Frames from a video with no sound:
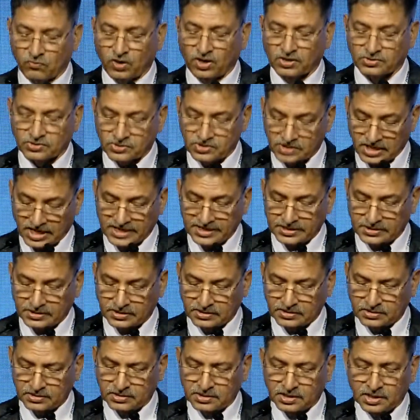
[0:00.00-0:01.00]

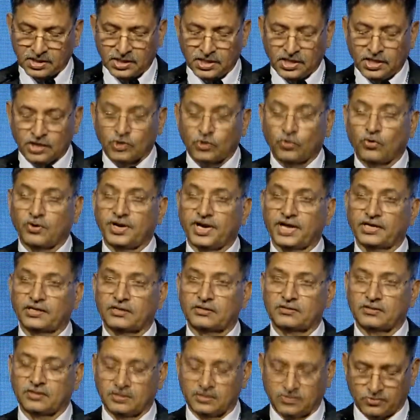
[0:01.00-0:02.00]
titled
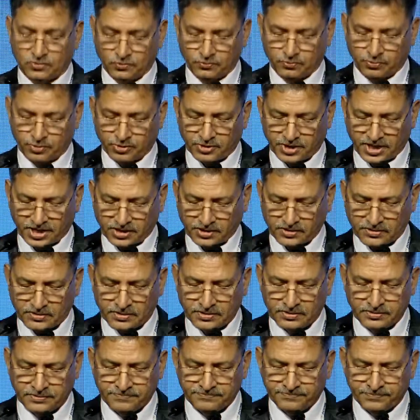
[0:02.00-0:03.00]
Connect to Protect.
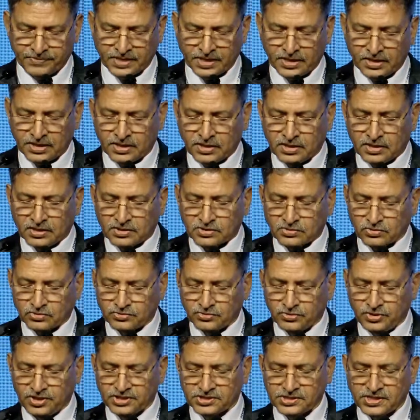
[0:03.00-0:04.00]
So
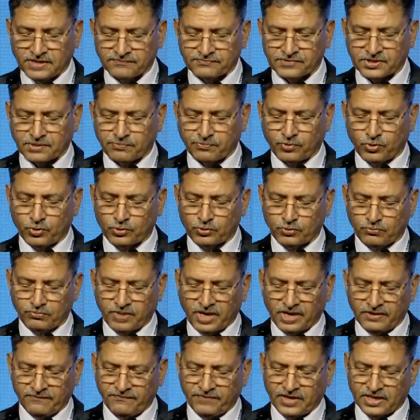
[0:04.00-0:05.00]
UNICEF's support to
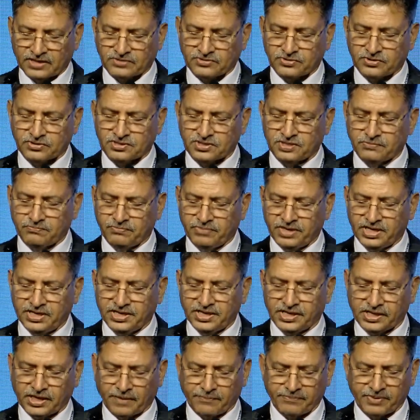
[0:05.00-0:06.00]
manufacturers in building
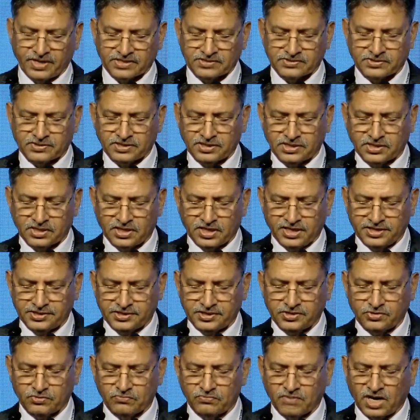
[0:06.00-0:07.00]
capacity
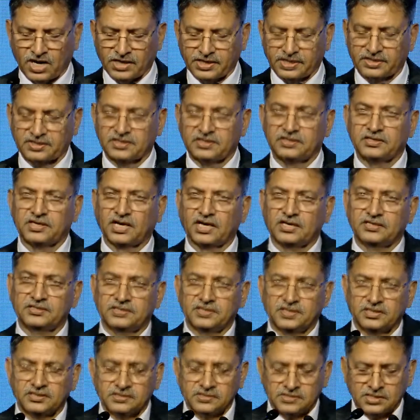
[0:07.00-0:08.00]
related to market
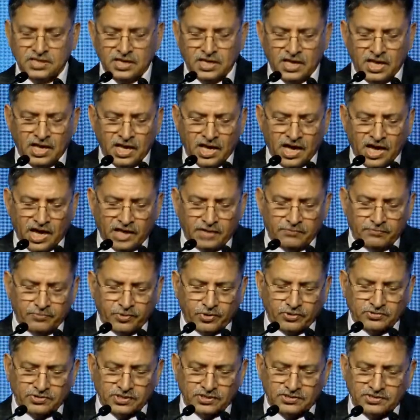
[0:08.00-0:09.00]
intelligence and
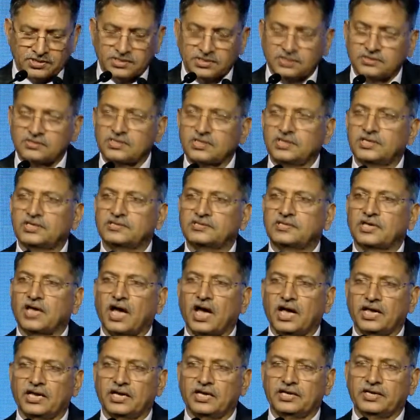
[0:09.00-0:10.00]
processes is
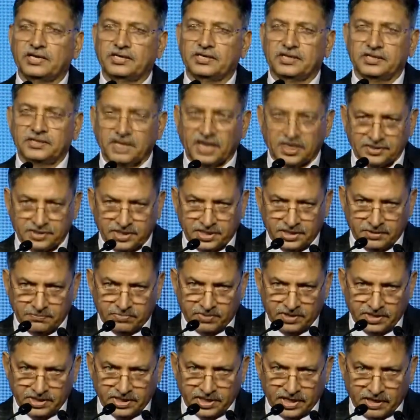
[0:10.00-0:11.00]
highly and
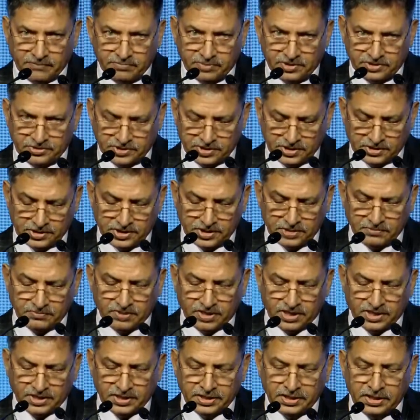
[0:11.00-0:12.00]
deeply appreciated
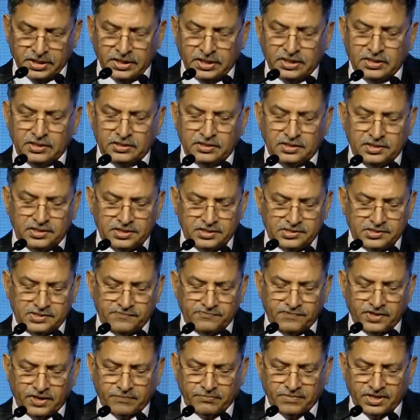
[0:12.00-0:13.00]
by
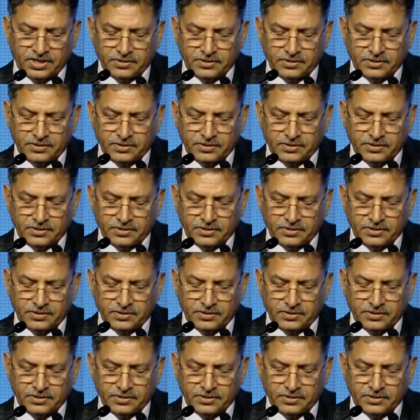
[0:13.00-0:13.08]
DCVMN.